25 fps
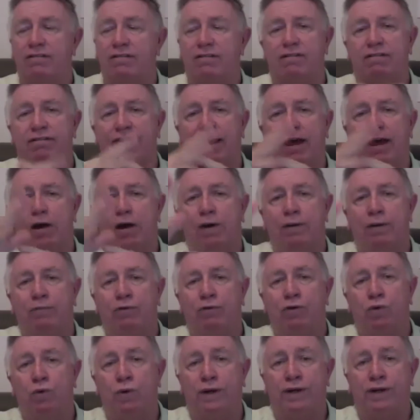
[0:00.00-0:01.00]
is how I'm
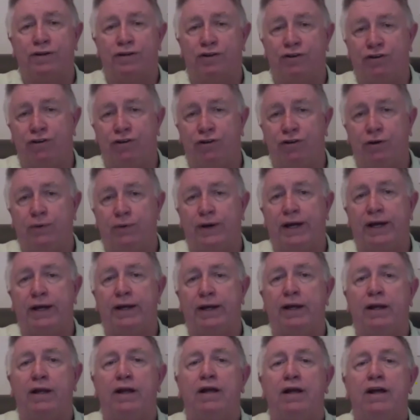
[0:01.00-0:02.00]
going to do it,
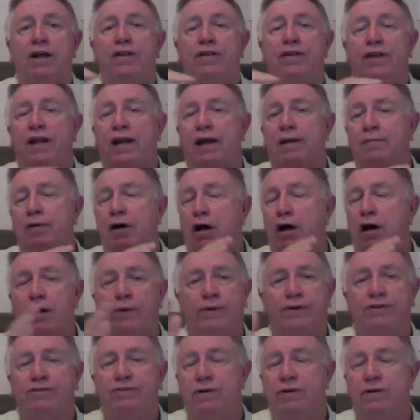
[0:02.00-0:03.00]
then I'm
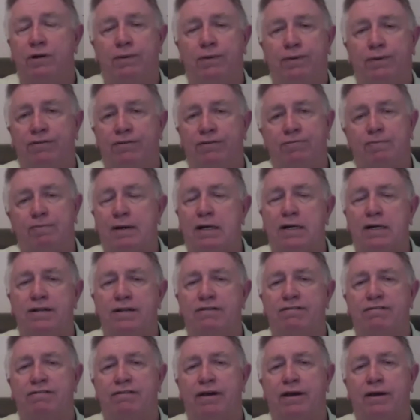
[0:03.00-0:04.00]
always going to respond
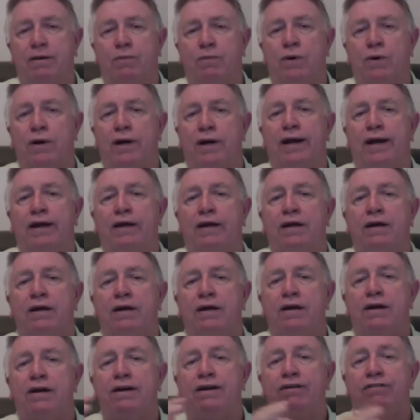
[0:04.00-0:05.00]
the same way.
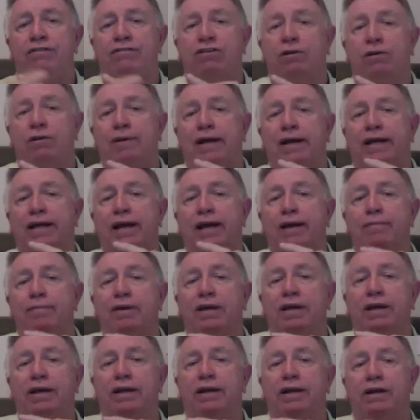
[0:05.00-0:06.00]
So by
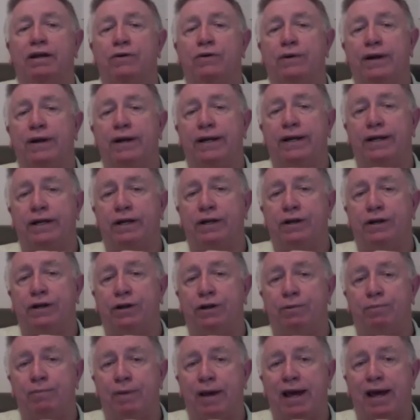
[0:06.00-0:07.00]
coming in and creating a new
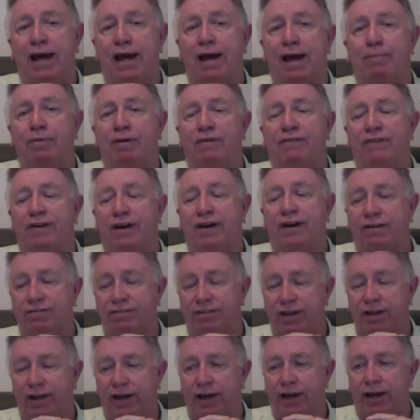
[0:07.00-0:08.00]
map, if I
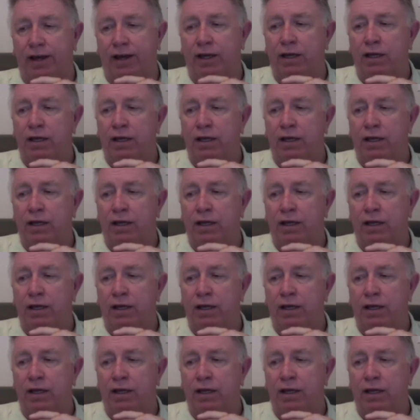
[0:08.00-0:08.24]
say,